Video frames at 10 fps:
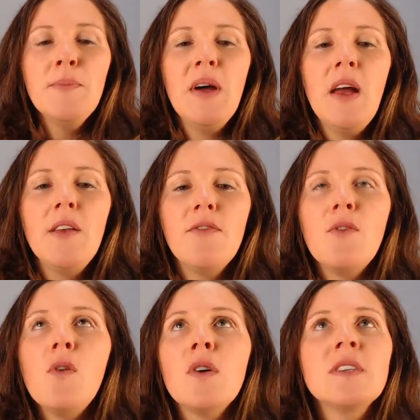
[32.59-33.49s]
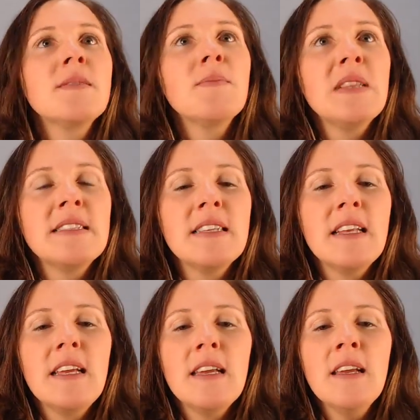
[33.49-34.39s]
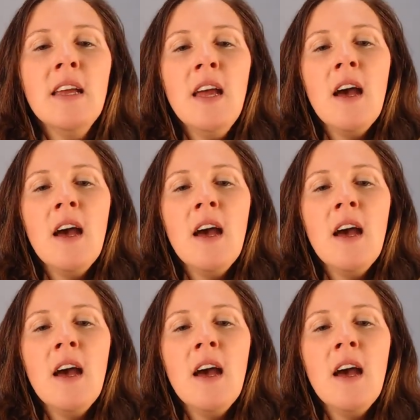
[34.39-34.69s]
but for simplicity,